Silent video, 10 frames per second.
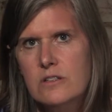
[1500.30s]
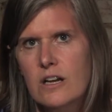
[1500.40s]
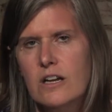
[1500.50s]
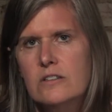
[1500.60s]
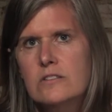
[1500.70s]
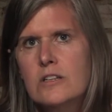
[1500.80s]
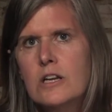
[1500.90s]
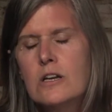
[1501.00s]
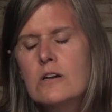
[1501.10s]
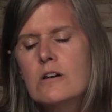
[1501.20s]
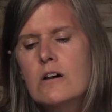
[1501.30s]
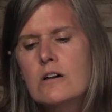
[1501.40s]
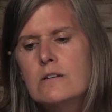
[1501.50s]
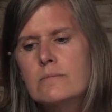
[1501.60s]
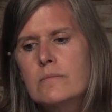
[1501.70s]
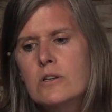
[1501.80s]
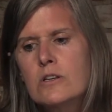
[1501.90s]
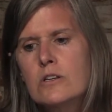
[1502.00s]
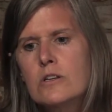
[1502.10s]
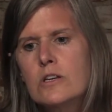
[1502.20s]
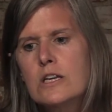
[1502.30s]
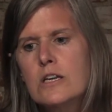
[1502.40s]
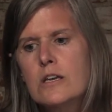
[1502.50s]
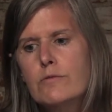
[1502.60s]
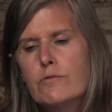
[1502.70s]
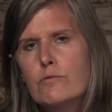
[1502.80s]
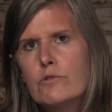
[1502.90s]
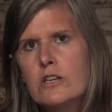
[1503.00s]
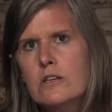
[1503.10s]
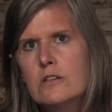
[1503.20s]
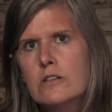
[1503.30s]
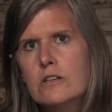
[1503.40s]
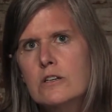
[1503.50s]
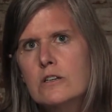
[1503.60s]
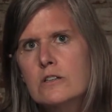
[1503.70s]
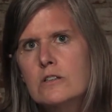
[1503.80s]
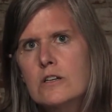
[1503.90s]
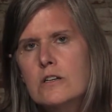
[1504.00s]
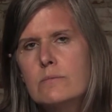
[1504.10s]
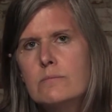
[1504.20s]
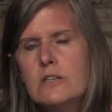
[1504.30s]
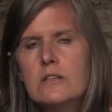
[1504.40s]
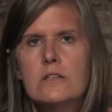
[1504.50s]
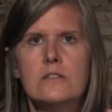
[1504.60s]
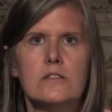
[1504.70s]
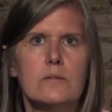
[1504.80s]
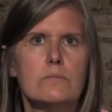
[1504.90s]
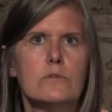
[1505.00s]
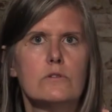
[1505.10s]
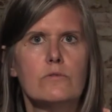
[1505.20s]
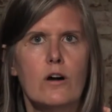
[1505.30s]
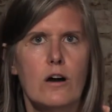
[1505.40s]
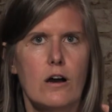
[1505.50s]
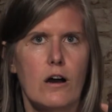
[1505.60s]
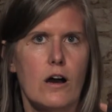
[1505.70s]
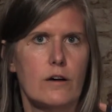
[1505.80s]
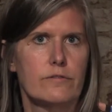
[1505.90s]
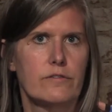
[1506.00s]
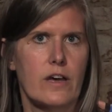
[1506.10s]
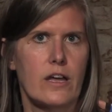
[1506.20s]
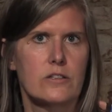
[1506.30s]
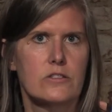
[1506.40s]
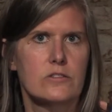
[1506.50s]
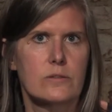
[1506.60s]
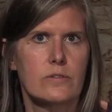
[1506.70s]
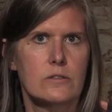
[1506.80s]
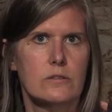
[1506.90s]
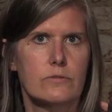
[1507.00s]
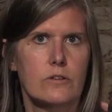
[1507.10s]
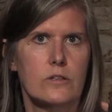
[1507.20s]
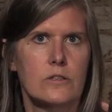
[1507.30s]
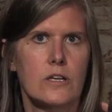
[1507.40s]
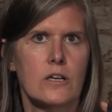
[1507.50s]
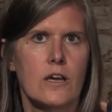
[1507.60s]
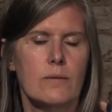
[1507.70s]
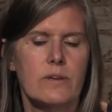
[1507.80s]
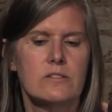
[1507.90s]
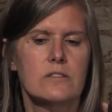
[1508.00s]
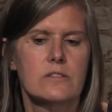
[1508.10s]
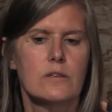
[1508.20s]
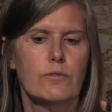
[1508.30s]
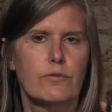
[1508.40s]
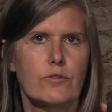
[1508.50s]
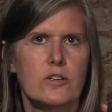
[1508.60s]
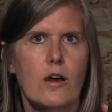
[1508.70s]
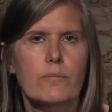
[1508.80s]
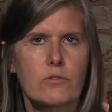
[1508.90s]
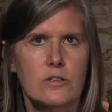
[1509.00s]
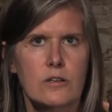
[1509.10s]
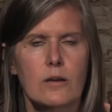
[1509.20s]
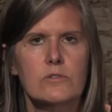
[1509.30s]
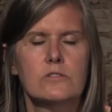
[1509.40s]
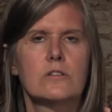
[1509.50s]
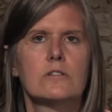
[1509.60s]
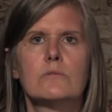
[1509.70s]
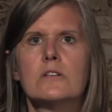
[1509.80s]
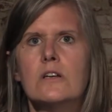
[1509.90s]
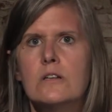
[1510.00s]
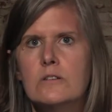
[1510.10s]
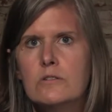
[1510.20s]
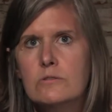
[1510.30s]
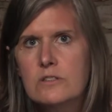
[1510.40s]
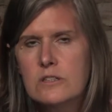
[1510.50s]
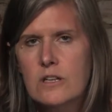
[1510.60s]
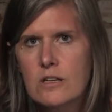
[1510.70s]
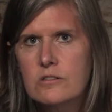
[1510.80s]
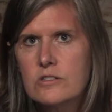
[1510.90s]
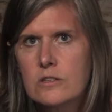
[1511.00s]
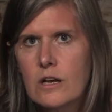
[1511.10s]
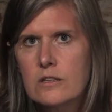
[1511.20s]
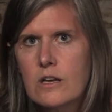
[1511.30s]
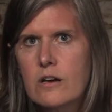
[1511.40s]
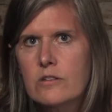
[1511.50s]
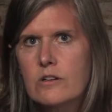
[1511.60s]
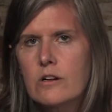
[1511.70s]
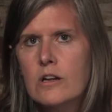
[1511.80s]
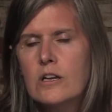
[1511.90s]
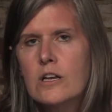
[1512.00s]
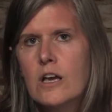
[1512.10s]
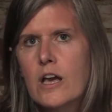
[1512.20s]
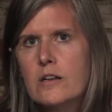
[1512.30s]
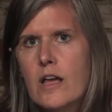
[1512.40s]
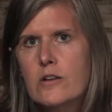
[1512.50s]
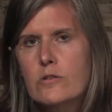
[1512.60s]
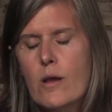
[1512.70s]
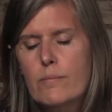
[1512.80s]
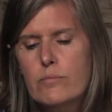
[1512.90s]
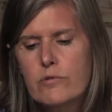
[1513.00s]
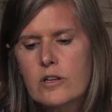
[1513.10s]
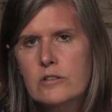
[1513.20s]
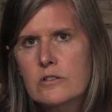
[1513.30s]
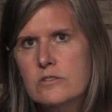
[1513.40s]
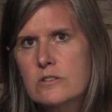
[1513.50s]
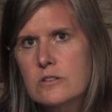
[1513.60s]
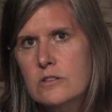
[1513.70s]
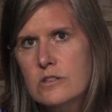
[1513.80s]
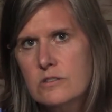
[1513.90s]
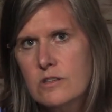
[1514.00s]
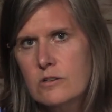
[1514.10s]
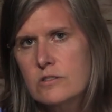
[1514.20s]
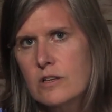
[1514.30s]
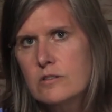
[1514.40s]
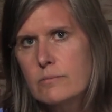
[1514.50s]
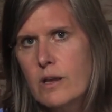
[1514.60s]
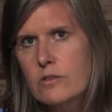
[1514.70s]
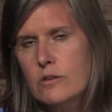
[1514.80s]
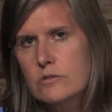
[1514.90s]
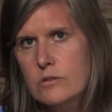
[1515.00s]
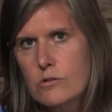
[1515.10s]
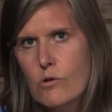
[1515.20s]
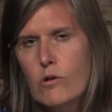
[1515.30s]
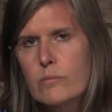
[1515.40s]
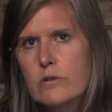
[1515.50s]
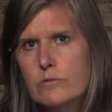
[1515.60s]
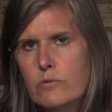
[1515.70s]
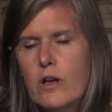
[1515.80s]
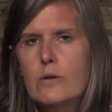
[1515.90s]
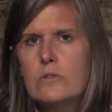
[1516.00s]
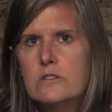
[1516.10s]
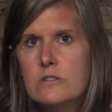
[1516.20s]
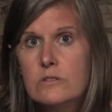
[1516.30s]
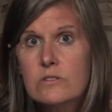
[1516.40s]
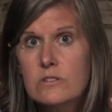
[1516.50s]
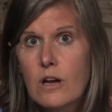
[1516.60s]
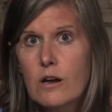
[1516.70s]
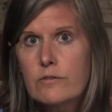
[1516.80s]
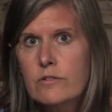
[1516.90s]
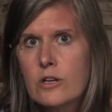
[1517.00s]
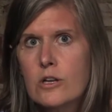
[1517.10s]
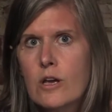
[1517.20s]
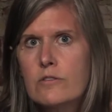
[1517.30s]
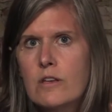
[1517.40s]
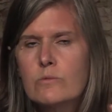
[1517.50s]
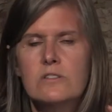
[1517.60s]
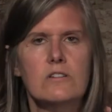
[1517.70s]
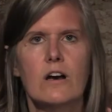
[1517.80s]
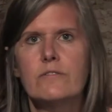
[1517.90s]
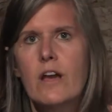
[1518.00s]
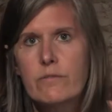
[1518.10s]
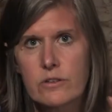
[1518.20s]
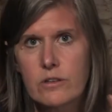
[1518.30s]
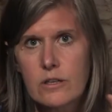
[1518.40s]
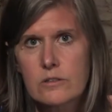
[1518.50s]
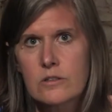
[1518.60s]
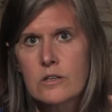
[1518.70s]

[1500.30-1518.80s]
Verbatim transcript: on gas, um, if we could immediately move off of that and do something different and basically free up green chemistry on the one hand and green energy on the other and, and, and bring those into center stage and make those the normative way we do stuff then we solve everything.